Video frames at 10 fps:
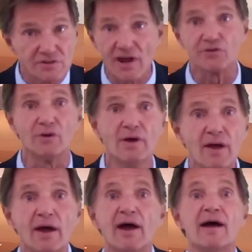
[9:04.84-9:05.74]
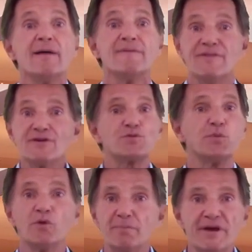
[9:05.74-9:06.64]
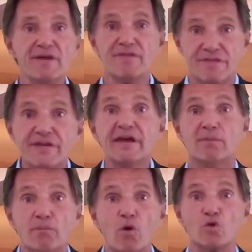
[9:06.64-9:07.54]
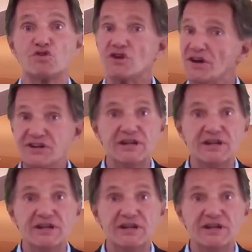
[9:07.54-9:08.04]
etc. This will be the most